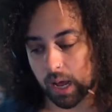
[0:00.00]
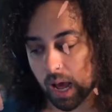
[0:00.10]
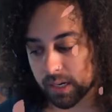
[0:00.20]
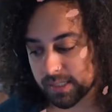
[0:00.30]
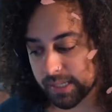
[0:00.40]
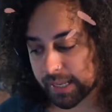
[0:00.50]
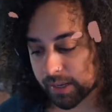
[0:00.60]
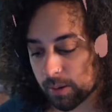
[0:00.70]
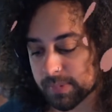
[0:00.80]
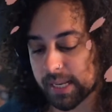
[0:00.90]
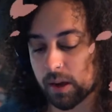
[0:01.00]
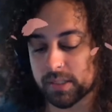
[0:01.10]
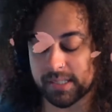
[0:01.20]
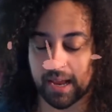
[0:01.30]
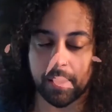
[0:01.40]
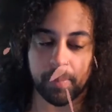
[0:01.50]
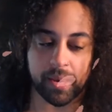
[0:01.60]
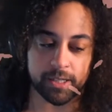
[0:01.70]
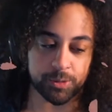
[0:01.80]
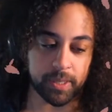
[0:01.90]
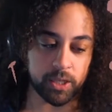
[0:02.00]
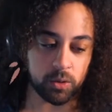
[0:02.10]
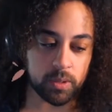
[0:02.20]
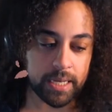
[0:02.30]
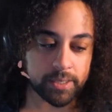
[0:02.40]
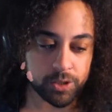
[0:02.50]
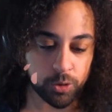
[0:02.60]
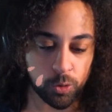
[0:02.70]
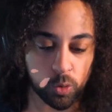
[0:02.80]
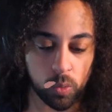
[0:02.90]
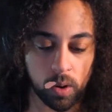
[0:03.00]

Honestly, it comes down to time management. You need to mm-hmm.